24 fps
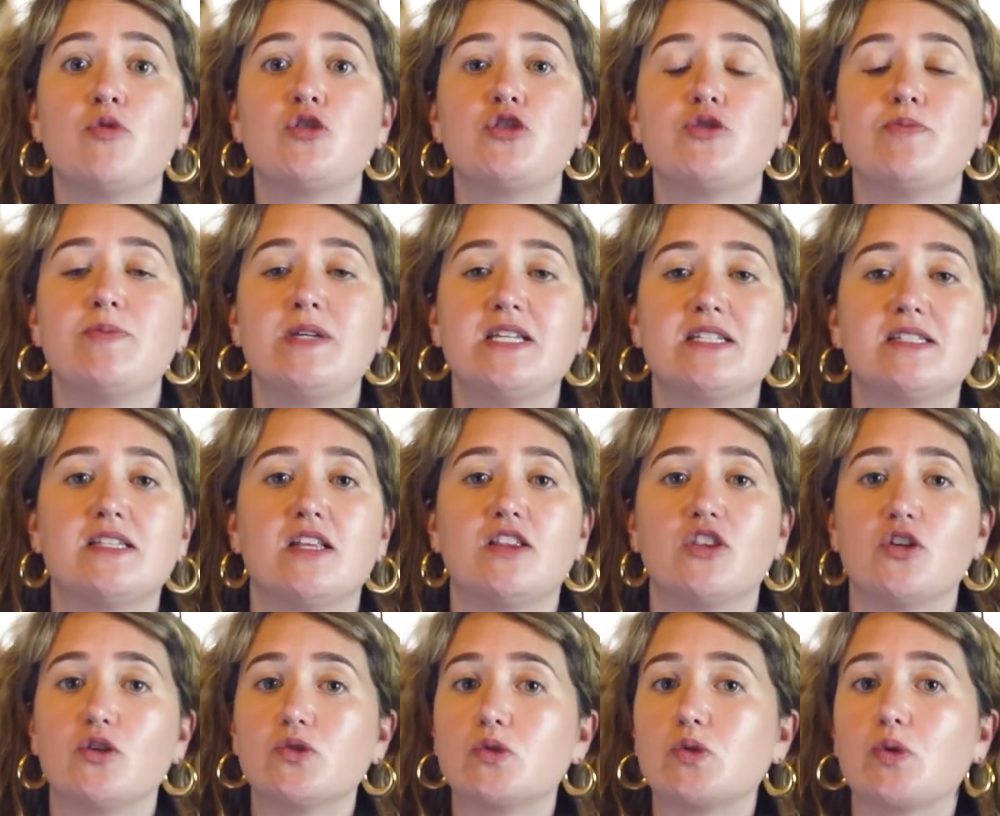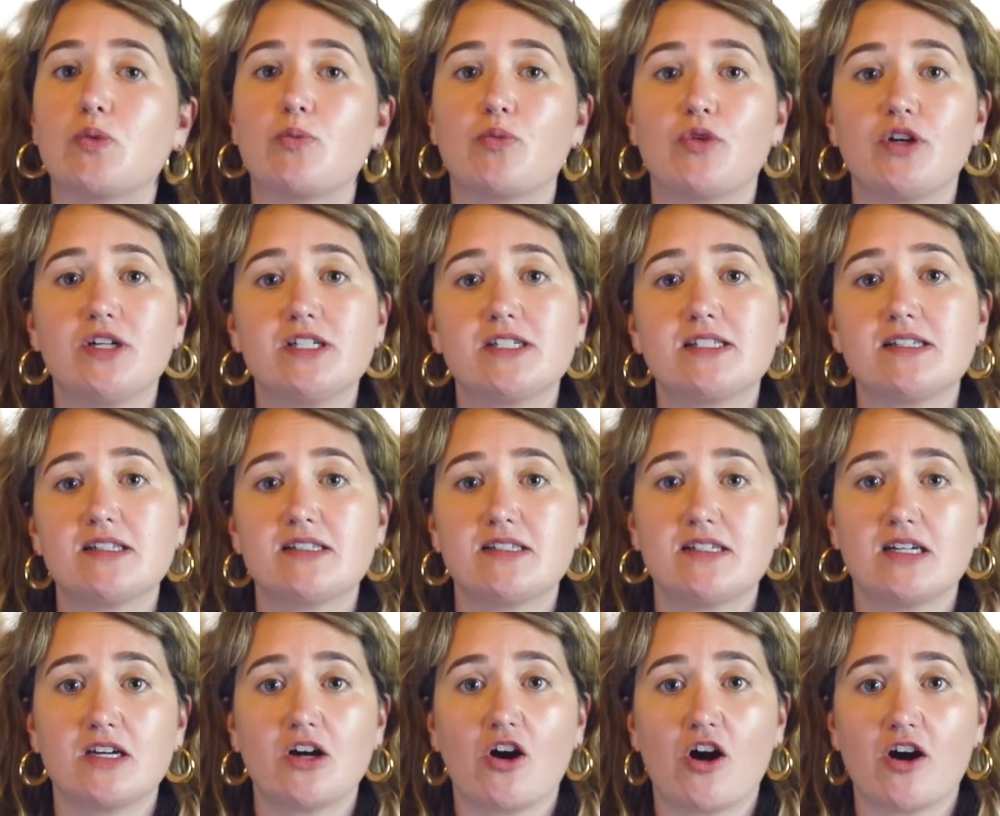which means that those with
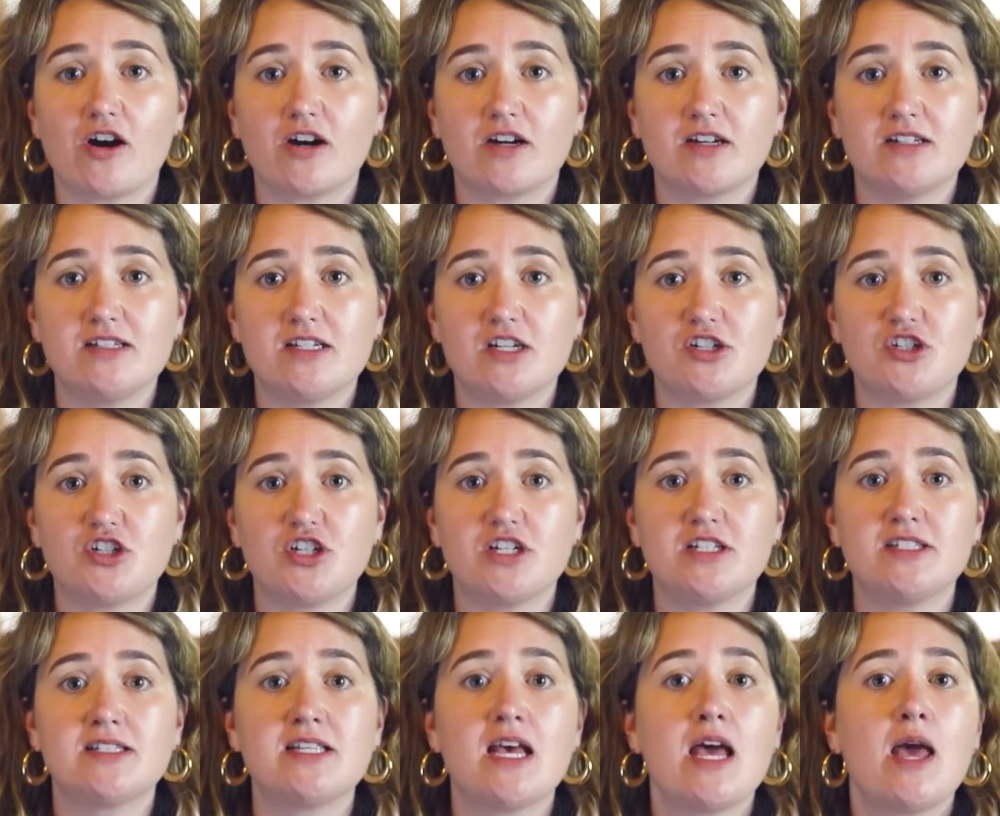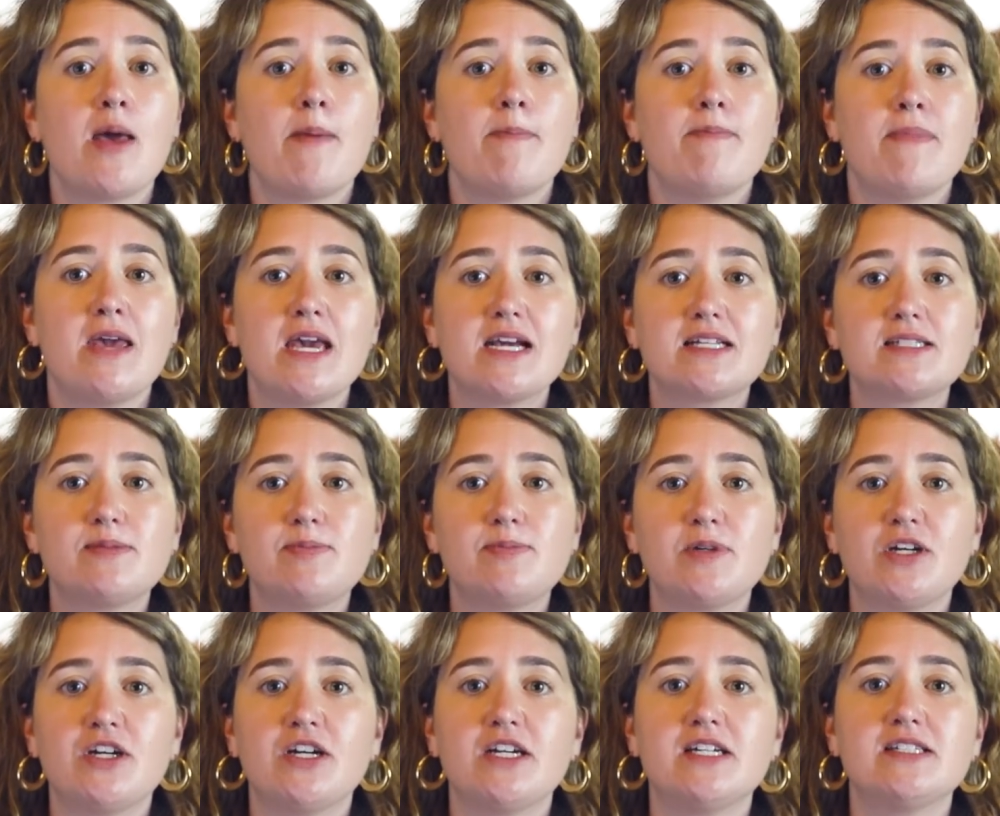pre-existing heart conditions may
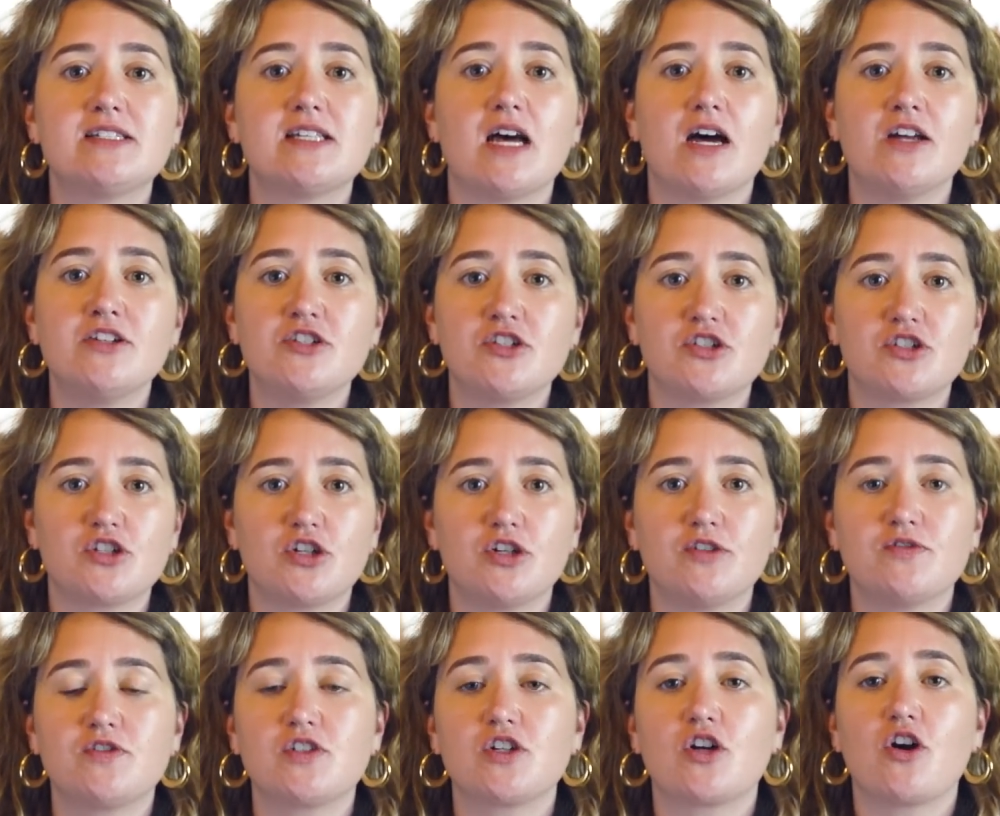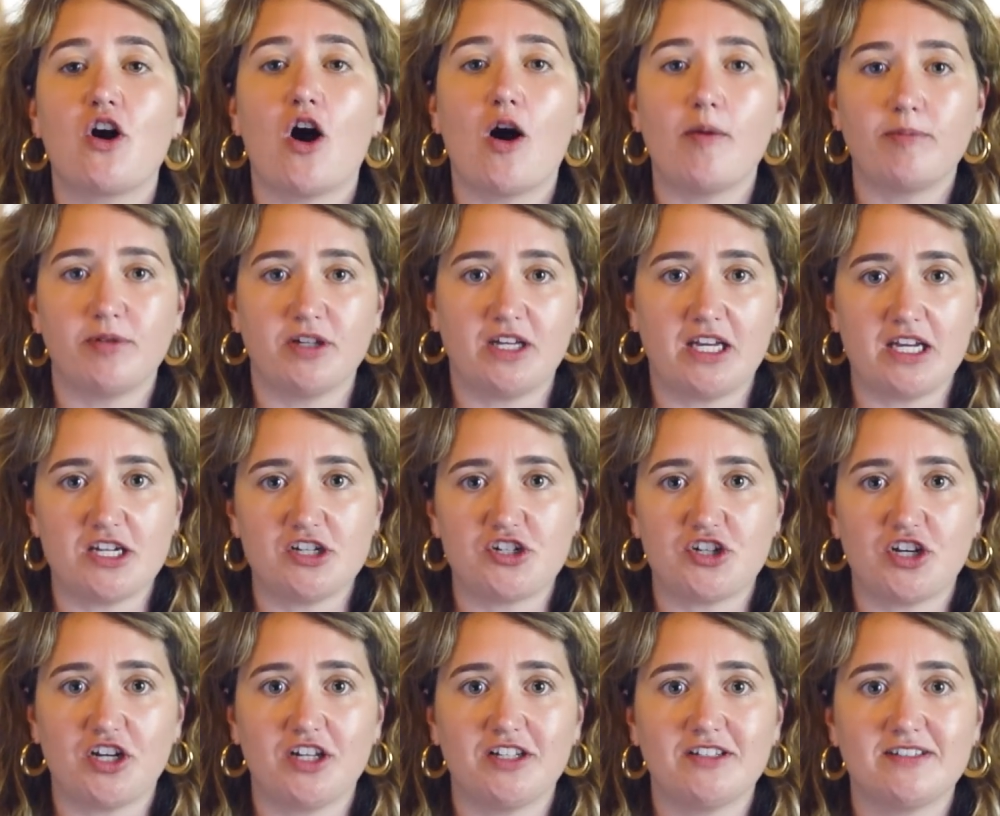experience undeserved
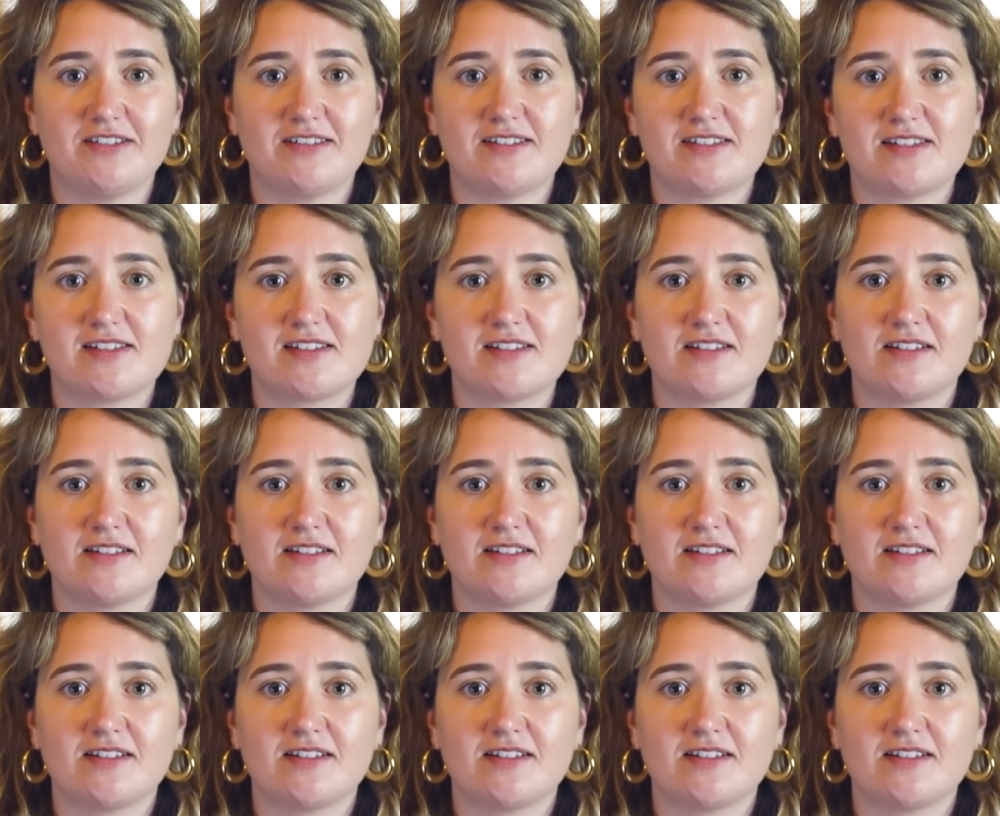complications.